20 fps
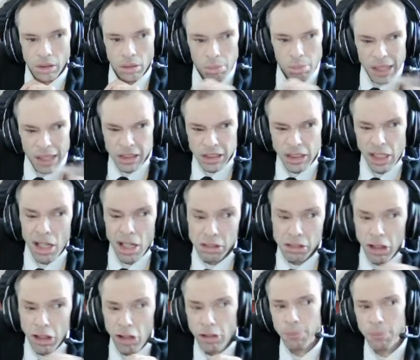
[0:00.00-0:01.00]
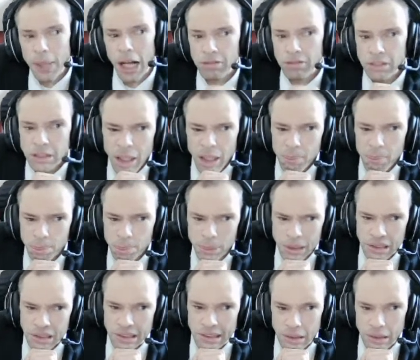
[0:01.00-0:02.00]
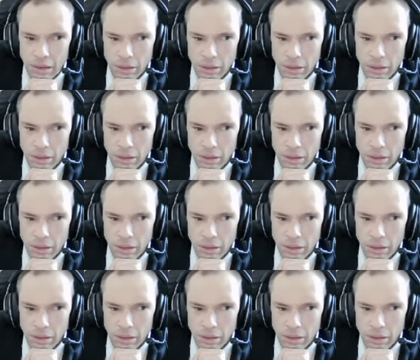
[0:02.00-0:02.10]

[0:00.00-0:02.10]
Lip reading: When you talk about numbers,